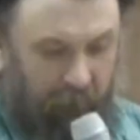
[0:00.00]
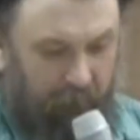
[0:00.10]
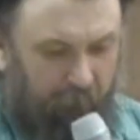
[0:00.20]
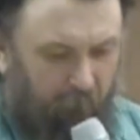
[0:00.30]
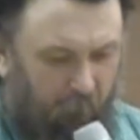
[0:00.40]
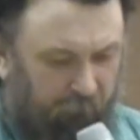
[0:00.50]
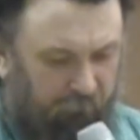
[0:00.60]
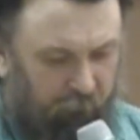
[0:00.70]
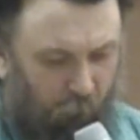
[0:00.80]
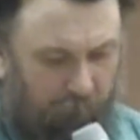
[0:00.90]
later
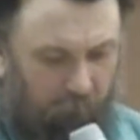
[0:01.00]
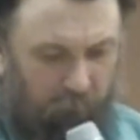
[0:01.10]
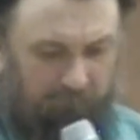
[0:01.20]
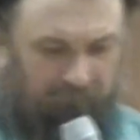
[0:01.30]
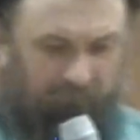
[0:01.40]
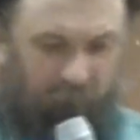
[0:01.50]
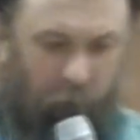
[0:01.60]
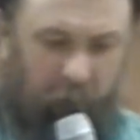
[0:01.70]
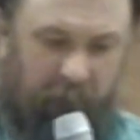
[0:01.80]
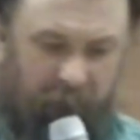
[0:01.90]
on to dwell within the
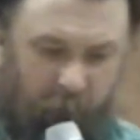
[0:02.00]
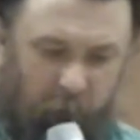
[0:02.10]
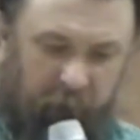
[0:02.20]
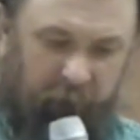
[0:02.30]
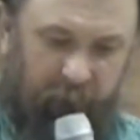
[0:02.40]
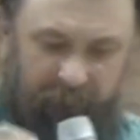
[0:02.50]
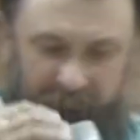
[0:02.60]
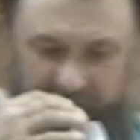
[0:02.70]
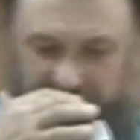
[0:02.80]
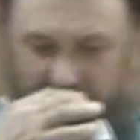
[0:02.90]
Holy of Holies,
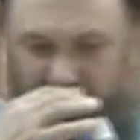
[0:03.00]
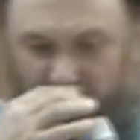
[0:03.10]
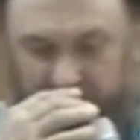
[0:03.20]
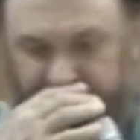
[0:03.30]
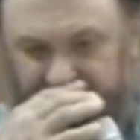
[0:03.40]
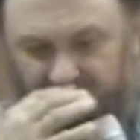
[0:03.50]
within the temple.